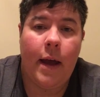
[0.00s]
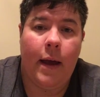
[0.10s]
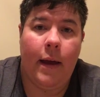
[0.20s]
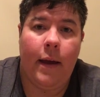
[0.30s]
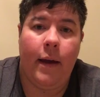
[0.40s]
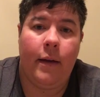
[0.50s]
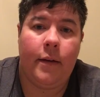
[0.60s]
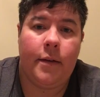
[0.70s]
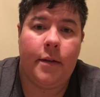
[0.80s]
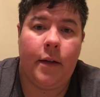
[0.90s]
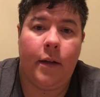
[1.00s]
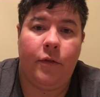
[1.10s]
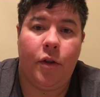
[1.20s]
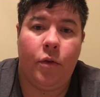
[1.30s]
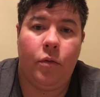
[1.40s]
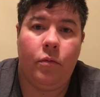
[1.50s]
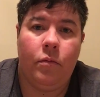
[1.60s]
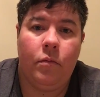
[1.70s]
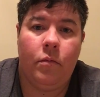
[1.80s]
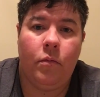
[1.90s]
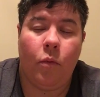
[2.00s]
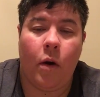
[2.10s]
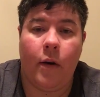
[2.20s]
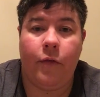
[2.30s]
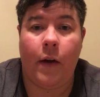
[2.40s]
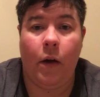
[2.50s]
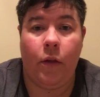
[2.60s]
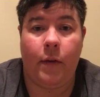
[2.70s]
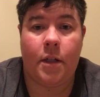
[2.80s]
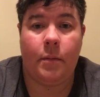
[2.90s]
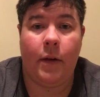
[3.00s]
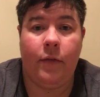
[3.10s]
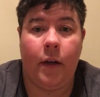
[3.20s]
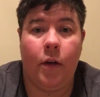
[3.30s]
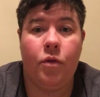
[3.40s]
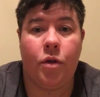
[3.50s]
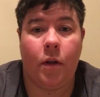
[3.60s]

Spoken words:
and if you want to follow the rest of my videos,